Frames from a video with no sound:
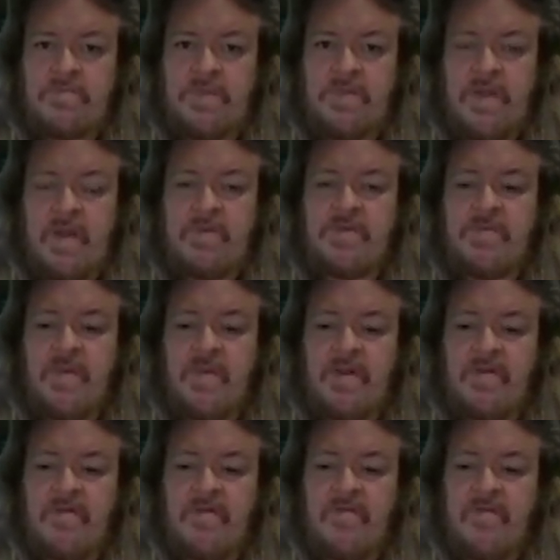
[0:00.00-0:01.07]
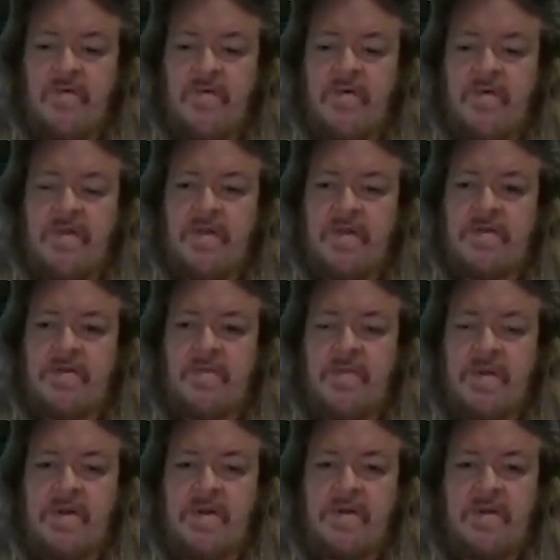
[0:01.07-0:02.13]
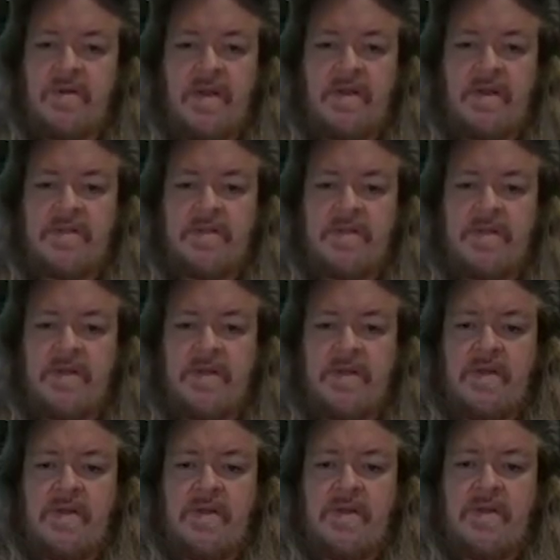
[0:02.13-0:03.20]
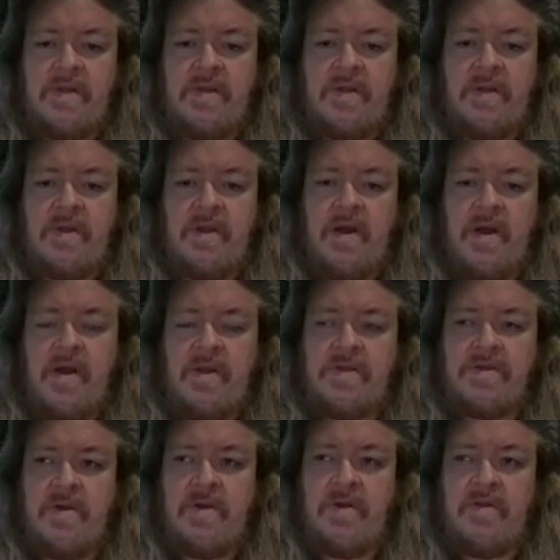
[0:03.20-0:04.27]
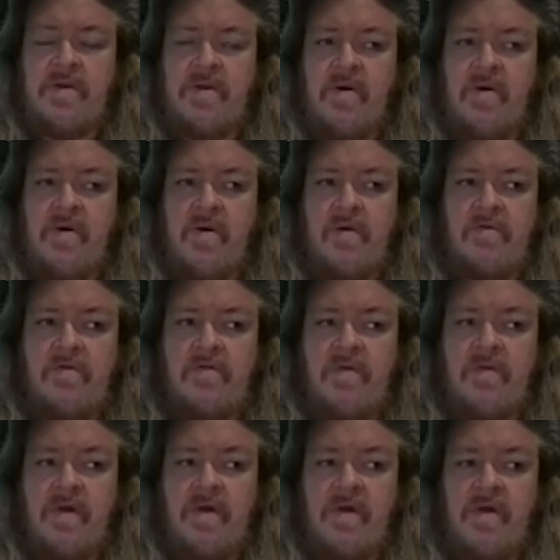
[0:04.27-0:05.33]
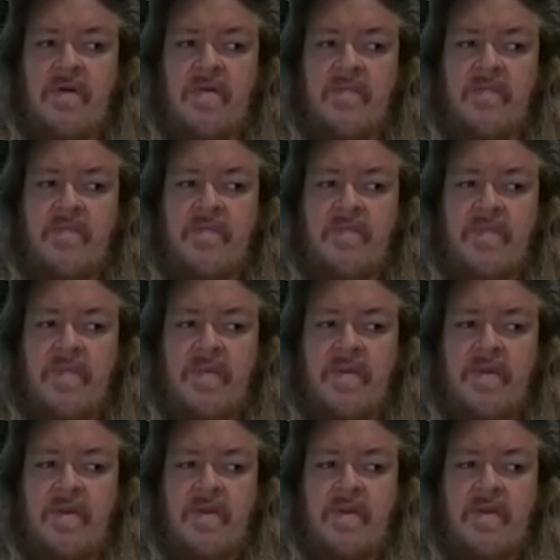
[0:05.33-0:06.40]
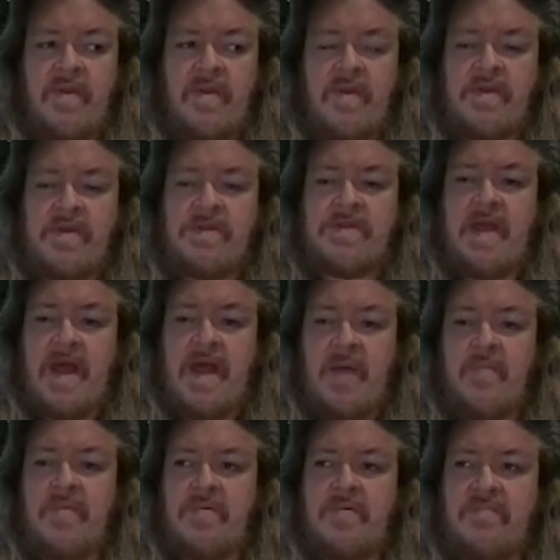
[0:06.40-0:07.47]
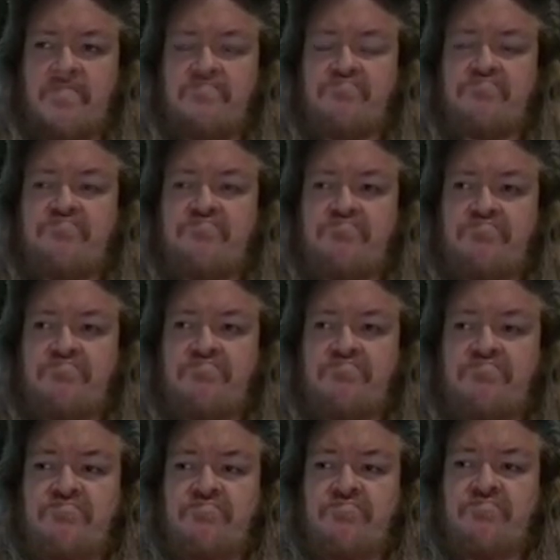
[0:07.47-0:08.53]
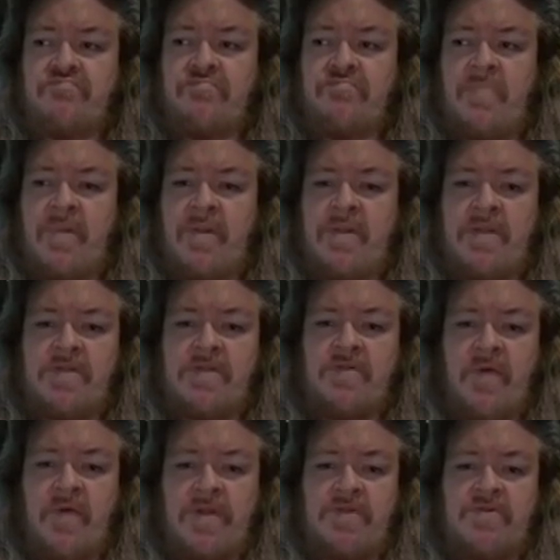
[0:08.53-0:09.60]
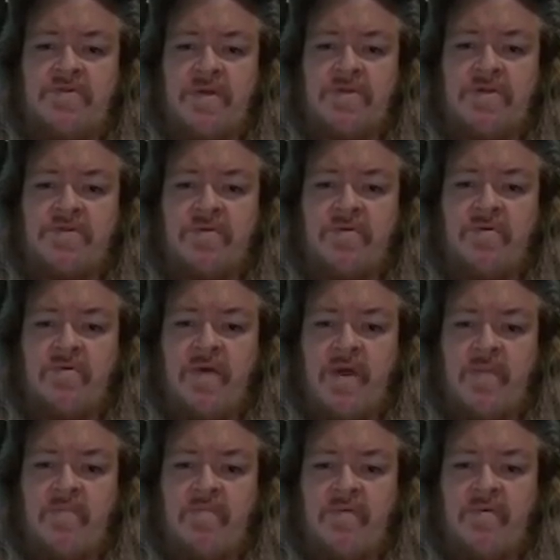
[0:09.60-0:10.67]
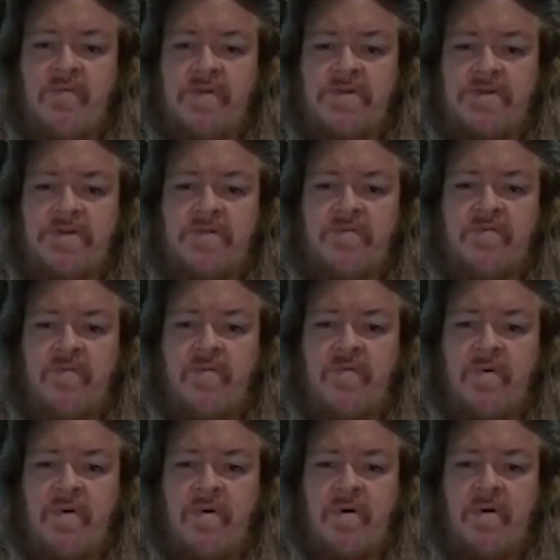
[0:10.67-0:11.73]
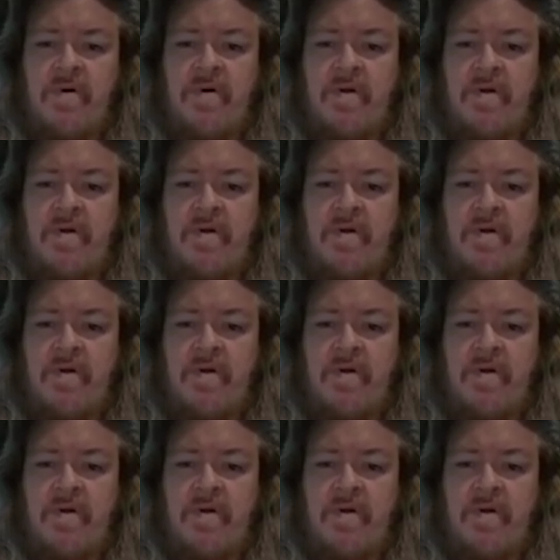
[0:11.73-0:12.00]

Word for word: Thomas Manton IV and Dominion, and God is going to cause uh, this to happen. And there's great treasure and great provision for